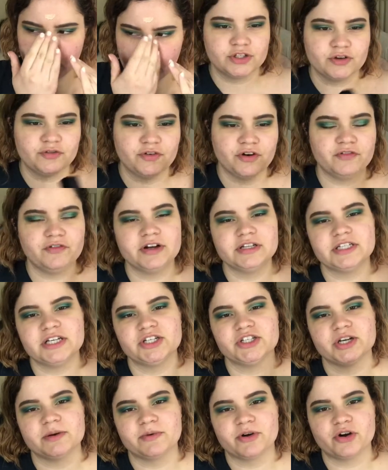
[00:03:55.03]
So for
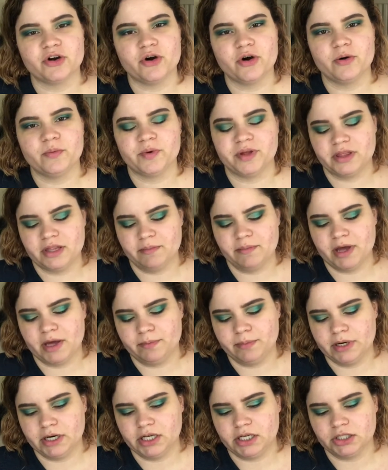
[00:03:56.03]
foundation, I'm going to go in with the
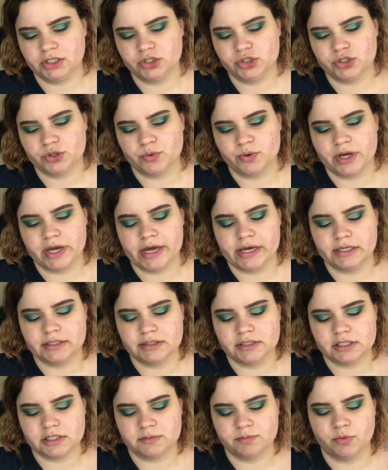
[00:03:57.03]
Maybelline Dewy and
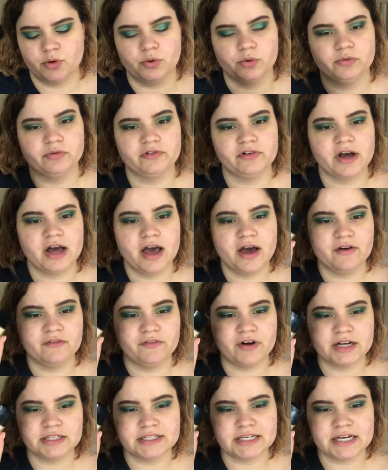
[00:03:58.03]
Smooth
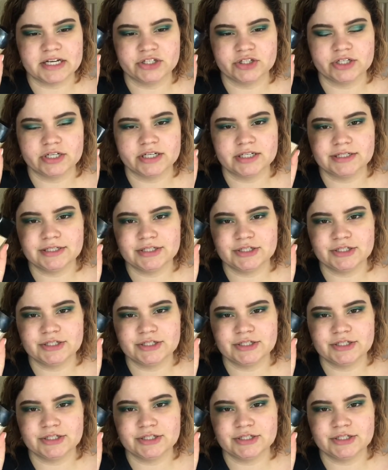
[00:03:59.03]
foundation.